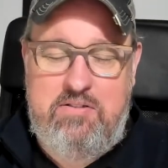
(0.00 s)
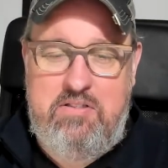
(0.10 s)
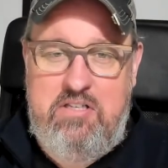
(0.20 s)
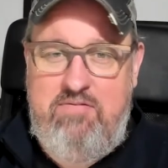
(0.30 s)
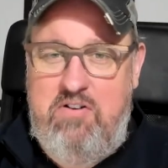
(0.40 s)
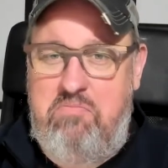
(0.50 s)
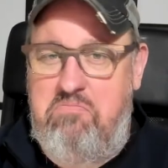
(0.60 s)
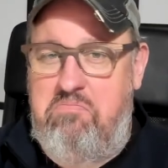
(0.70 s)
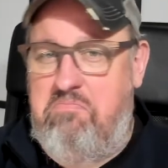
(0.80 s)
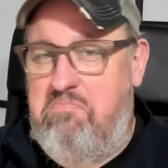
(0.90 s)
Even
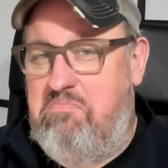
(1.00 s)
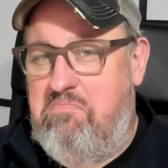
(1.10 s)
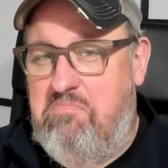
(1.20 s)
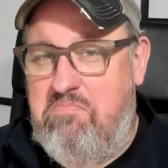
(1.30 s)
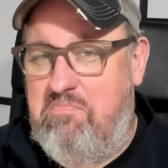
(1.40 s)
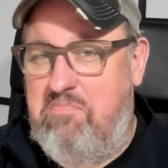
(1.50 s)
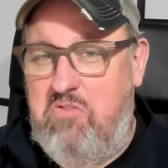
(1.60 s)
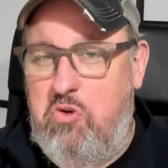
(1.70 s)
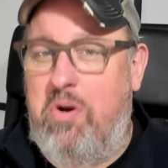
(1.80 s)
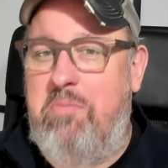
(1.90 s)

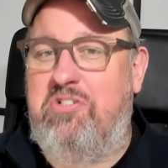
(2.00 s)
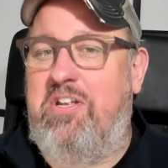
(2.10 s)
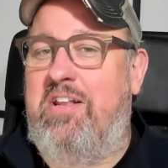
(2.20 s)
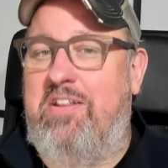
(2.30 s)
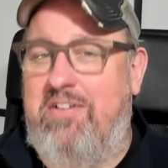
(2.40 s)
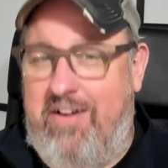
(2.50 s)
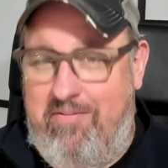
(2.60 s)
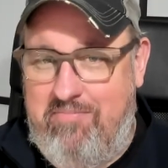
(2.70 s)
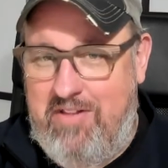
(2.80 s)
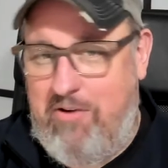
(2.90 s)
20% of the time.
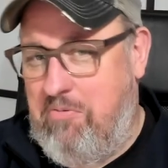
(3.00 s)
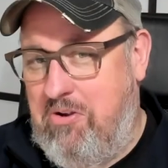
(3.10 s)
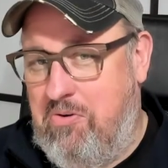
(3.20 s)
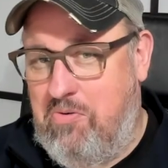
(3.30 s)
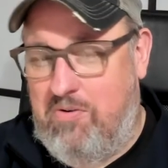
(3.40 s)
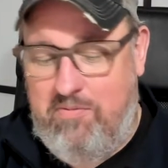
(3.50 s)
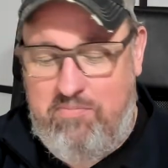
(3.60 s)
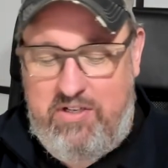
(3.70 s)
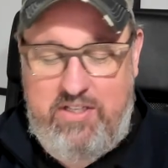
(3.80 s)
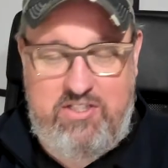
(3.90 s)
That would be cool.
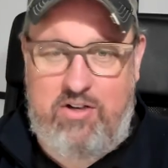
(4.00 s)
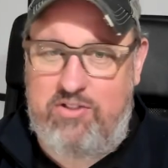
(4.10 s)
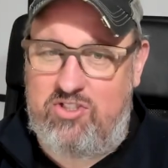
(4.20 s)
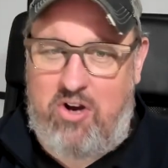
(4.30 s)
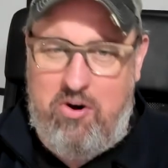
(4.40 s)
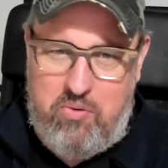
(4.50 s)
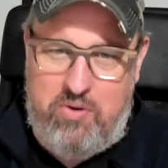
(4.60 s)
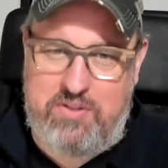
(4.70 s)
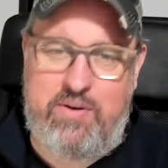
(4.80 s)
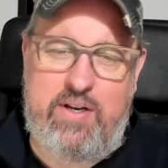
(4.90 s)
But it's all Star
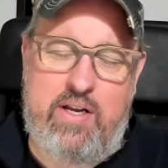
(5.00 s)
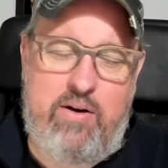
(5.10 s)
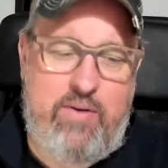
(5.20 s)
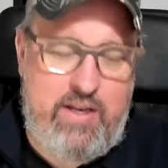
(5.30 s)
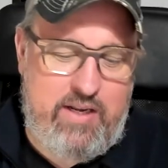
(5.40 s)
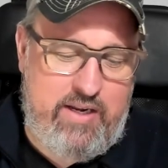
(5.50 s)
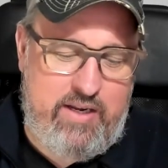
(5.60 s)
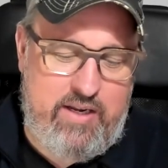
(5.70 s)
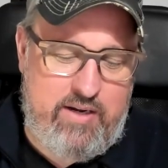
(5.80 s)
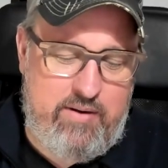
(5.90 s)
Wars right now,
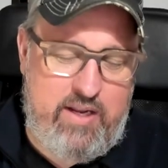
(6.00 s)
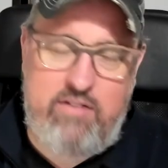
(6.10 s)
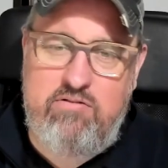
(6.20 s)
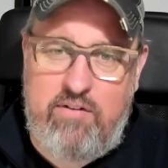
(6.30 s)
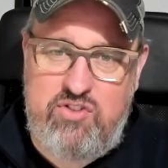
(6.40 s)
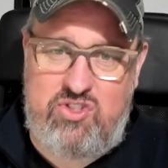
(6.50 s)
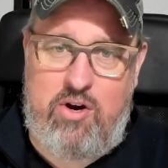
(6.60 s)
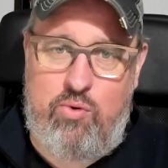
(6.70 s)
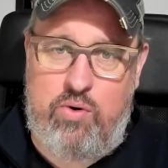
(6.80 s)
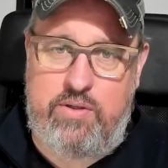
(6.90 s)
and I love
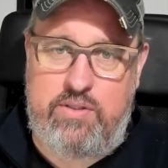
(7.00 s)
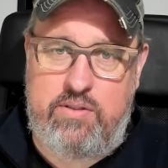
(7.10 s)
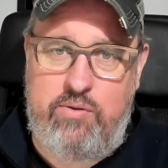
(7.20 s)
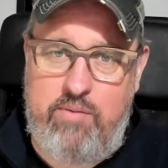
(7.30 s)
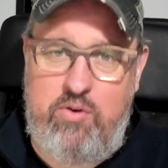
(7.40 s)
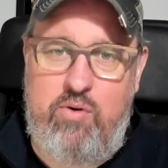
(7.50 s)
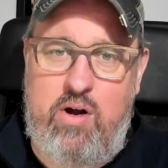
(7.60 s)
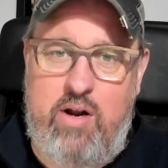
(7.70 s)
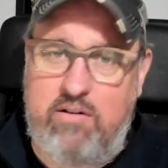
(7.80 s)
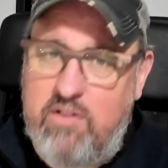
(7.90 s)
Star Wars. Don't get me
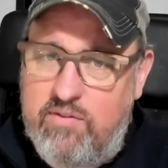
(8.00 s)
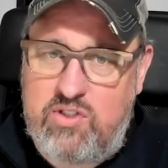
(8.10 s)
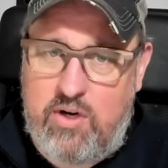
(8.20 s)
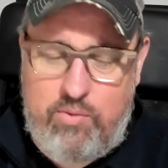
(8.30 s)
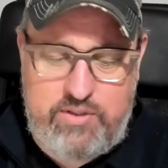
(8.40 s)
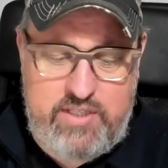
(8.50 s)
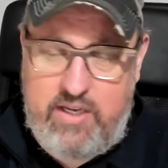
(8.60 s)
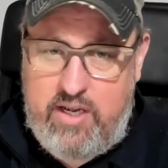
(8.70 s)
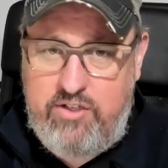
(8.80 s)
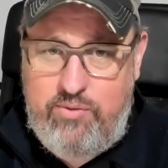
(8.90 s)
wrong, I love Star Wars,
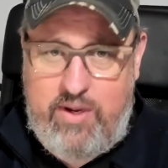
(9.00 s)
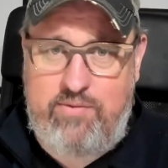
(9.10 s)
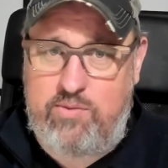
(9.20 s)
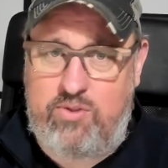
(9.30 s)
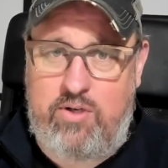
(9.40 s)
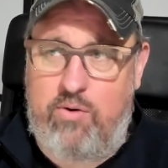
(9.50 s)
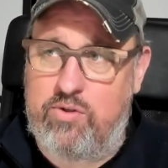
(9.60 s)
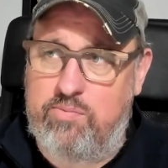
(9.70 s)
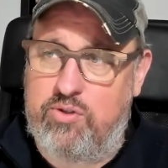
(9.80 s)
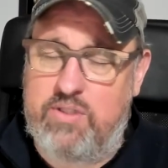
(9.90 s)
and I do have some Star
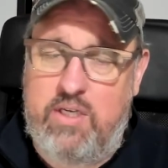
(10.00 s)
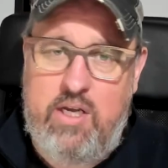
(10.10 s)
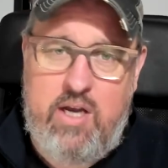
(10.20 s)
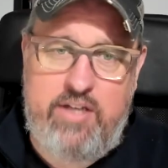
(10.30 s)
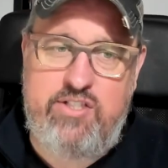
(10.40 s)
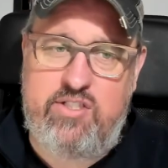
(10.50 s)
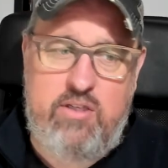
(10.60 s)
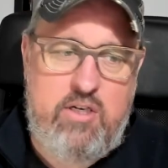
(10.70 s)
Wars books. I just